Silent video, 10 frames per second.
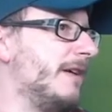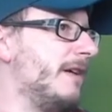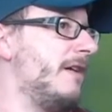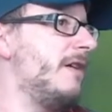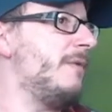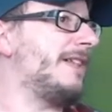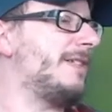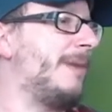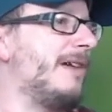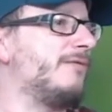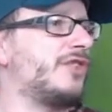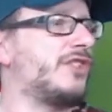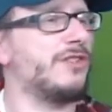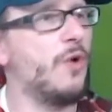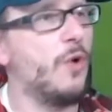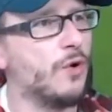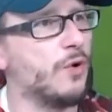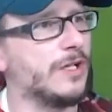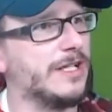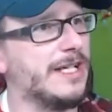Oh, it's bounced
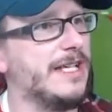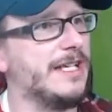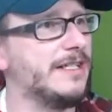awkwardly.